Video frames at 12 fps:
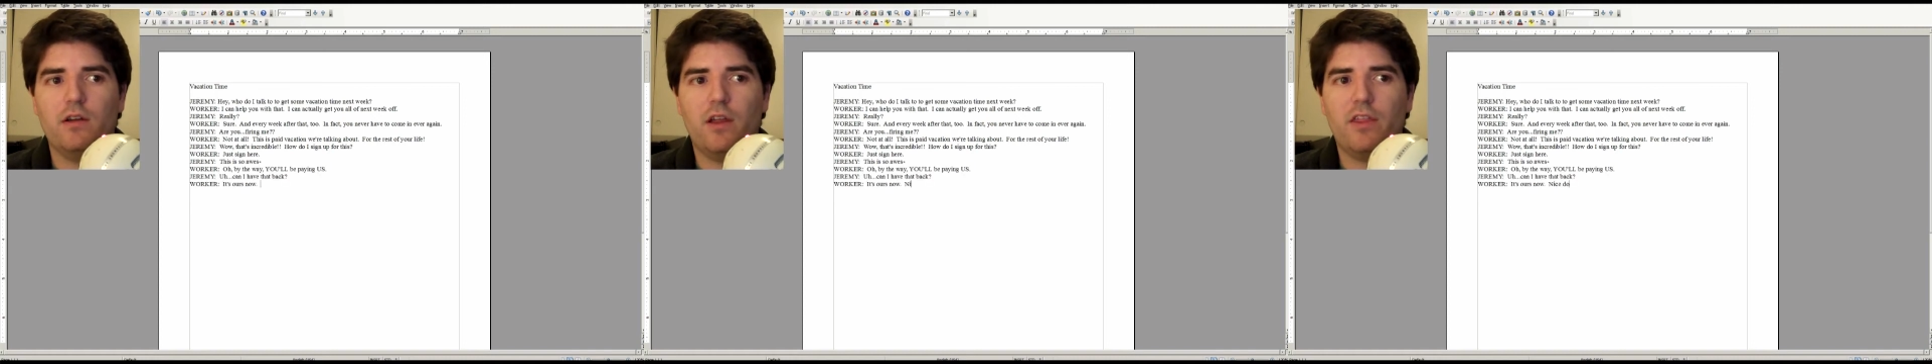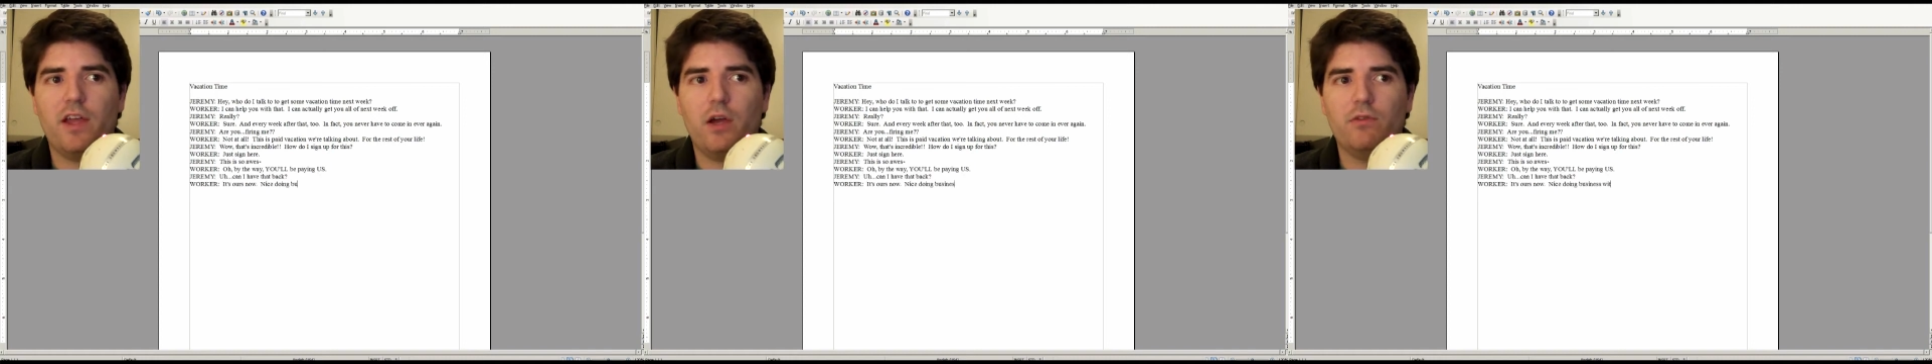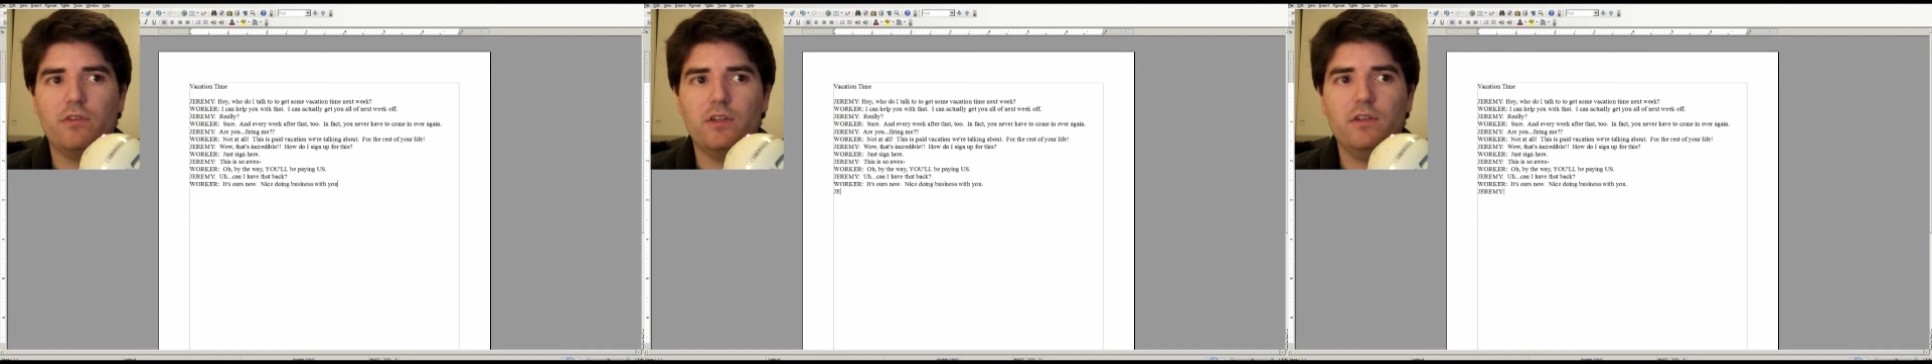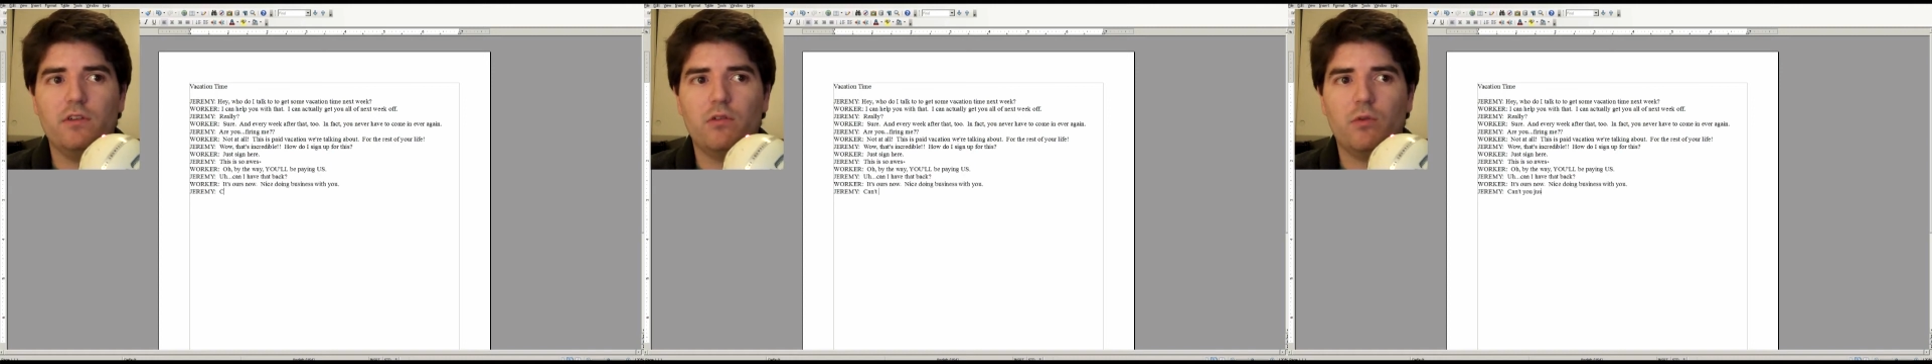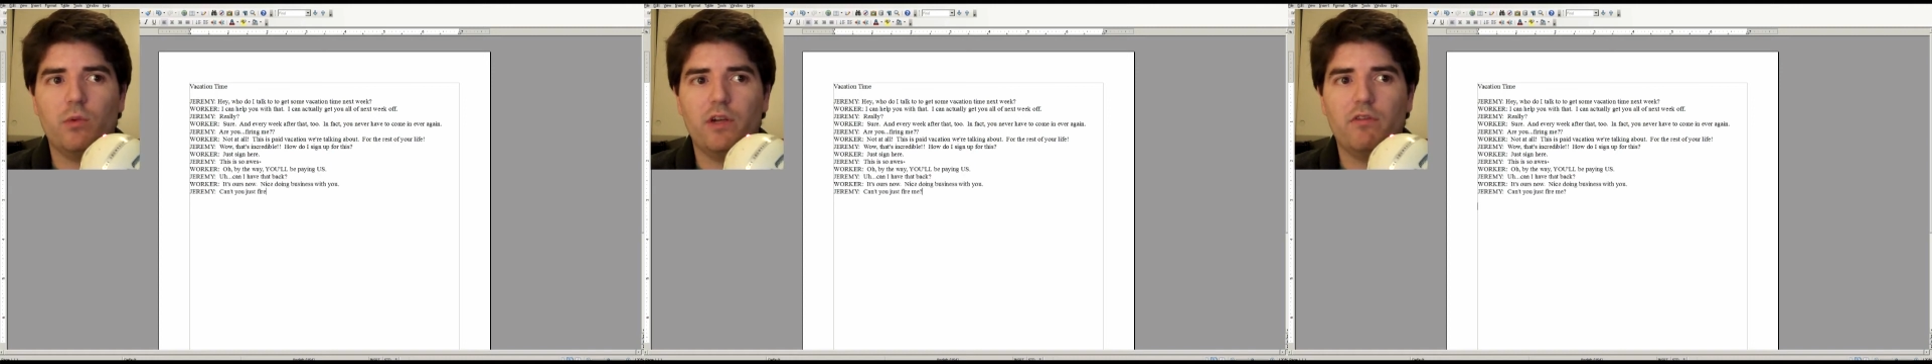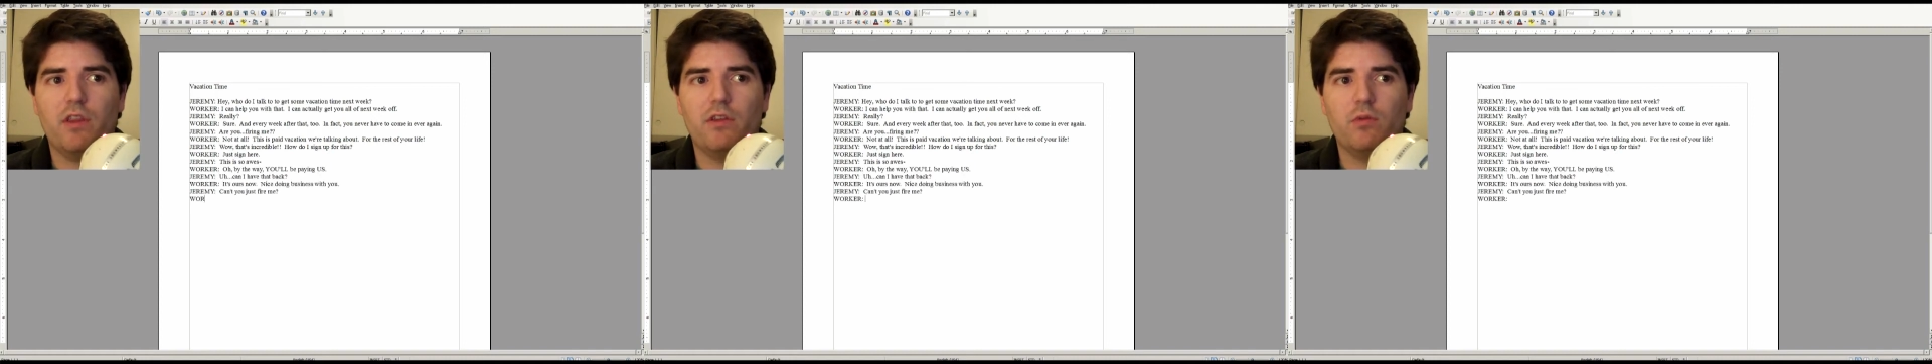1,000, or
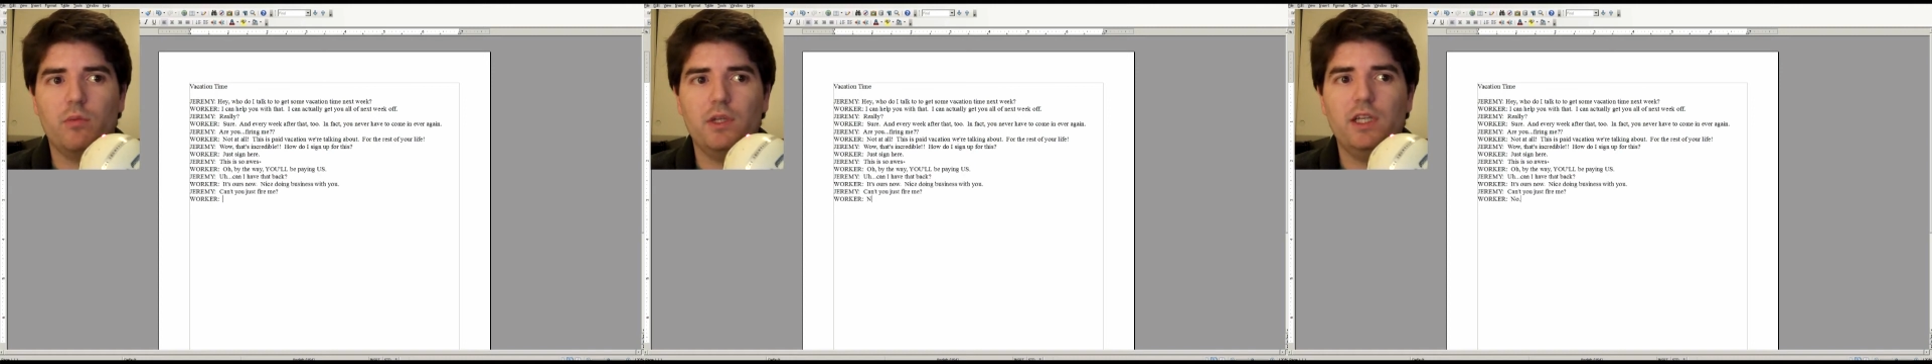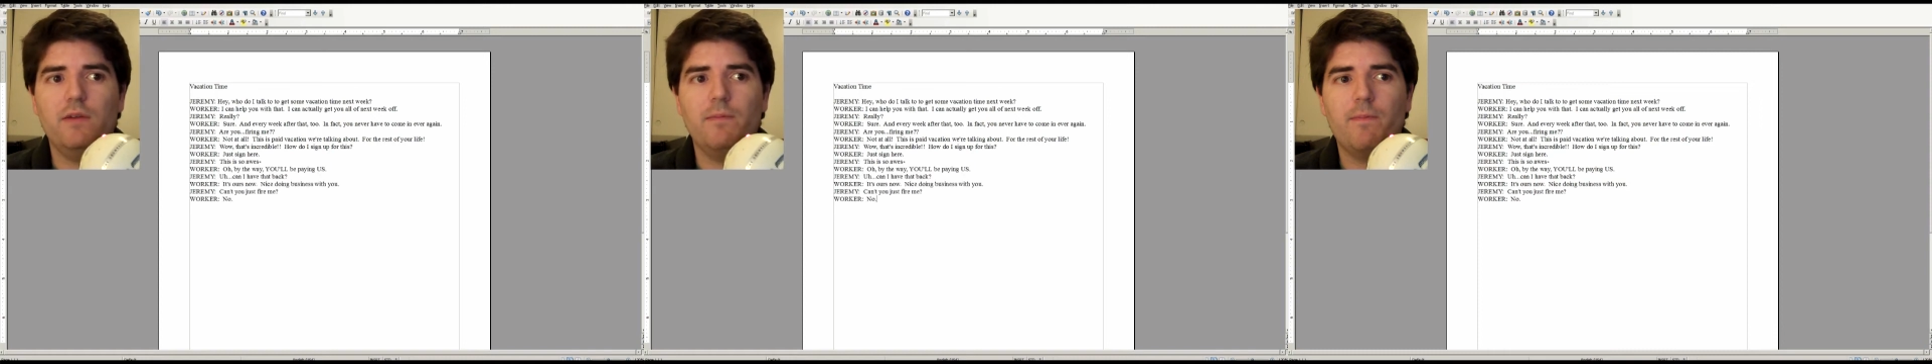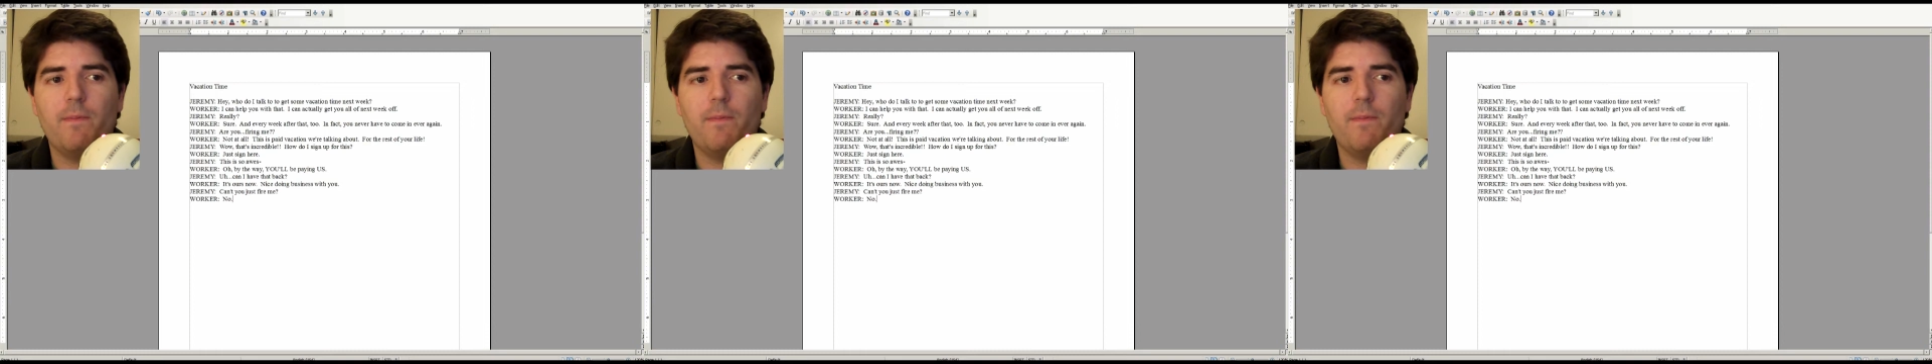whatever this would be.